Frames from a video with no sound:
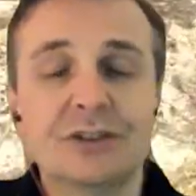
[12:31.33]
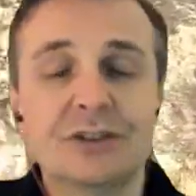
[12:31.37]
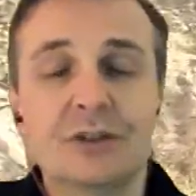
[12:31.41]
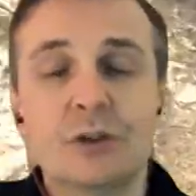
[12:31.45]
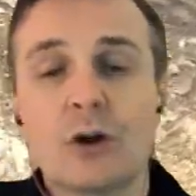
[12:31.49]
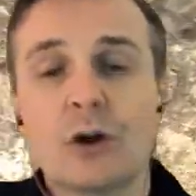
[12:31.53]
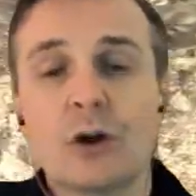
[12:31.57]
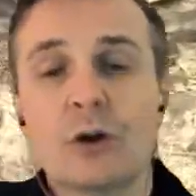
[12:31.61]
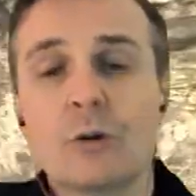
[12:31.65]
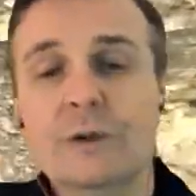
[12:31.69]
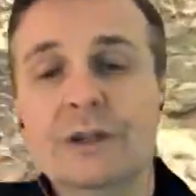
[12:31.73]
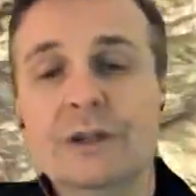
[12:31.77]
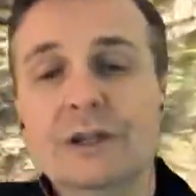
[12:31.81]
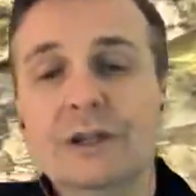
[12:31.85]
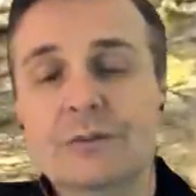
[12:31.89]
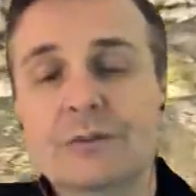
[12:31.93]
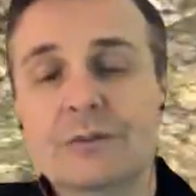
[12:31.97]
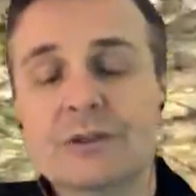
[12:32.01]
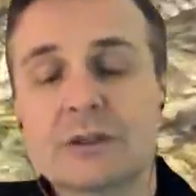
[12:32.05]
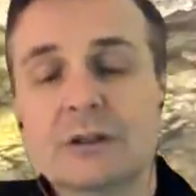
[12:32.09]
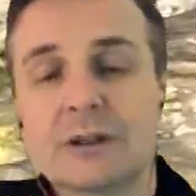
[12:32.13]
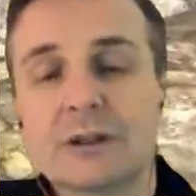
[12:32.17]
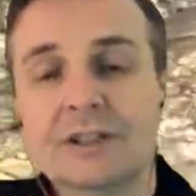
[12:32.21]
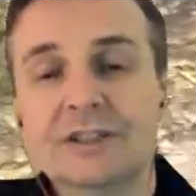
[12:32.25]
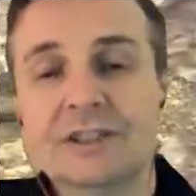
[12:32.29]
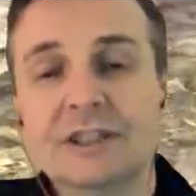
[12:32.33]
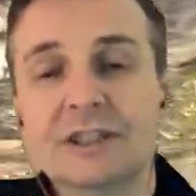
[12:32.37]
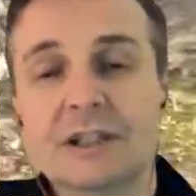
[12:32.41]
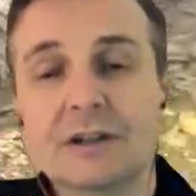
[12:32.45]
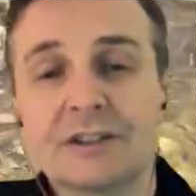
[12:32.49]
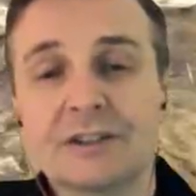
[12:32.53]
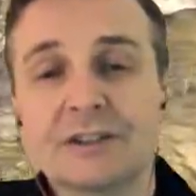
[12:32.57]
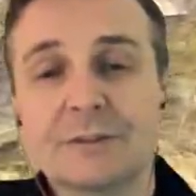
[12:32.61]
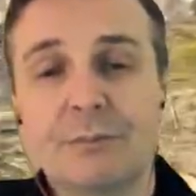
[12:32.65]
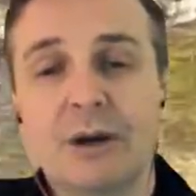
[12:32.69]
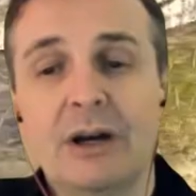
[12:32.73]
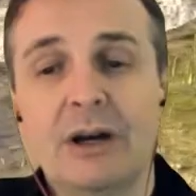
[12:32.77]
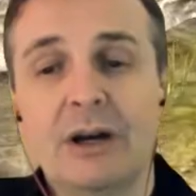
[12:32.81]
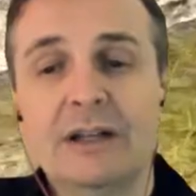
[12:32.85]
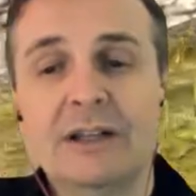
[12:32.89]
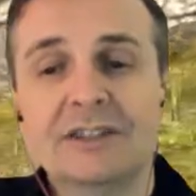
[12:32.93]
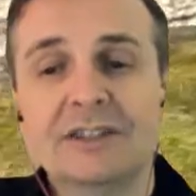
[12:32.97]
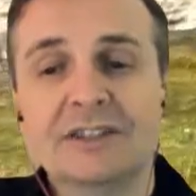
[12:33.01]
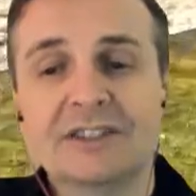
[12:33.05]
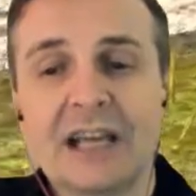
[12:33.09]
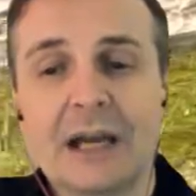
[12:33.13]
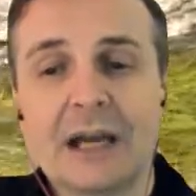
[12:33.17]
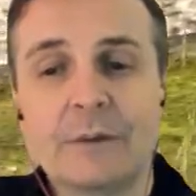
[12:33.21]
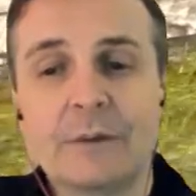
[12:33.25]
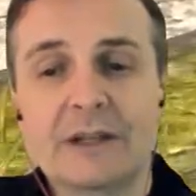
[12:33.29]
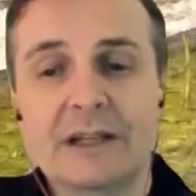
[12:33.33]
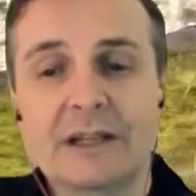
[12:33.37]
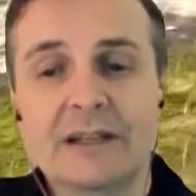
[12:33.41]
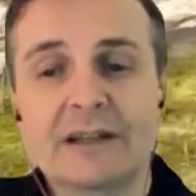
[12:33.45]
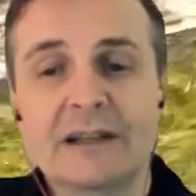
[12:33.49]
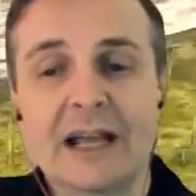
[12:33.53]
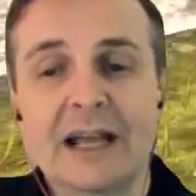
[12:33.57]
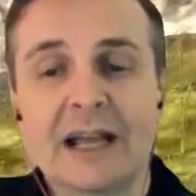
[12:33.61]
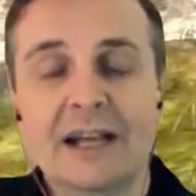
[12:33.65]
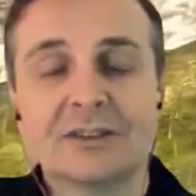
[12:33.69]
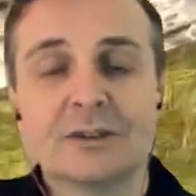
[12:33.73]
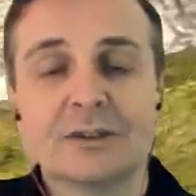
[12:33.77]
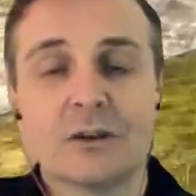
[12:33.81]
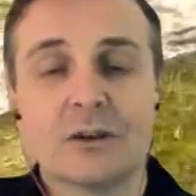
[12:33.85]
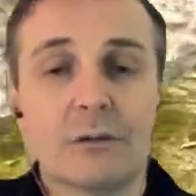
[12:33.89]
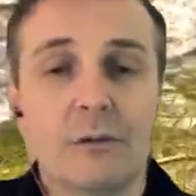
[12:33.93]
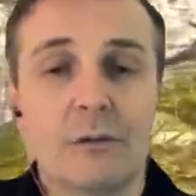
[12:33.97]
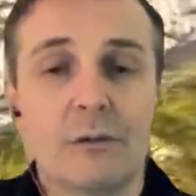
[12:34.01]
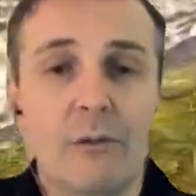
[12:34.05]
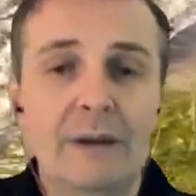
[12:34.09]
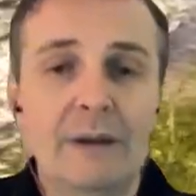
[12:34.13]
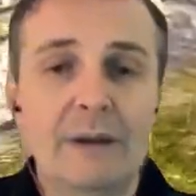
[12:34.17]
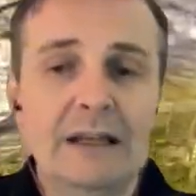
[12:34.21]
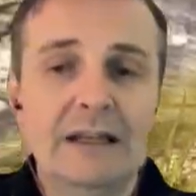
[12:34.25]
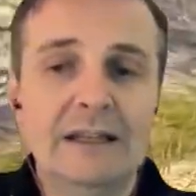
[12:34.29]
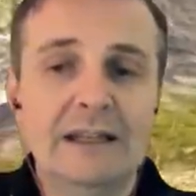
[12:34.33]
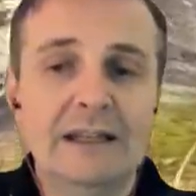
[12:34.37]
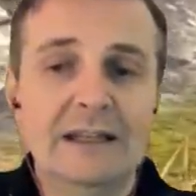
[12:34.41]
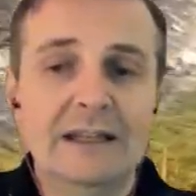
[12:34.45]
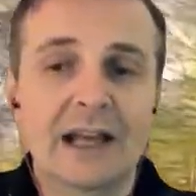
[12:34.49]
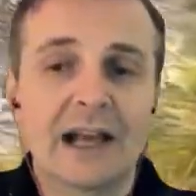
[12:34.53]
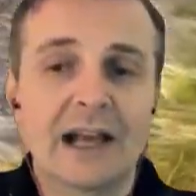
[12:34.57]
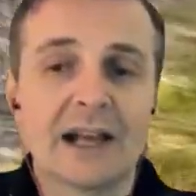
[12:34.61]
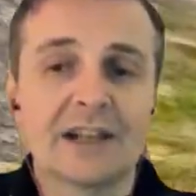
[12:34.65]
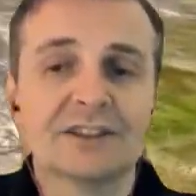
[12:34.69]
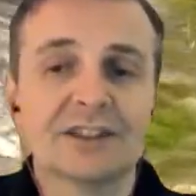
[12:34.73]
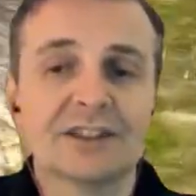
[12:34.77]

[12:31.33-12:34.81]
nor are we utilizing our spotting, scouting index, or our mobility index.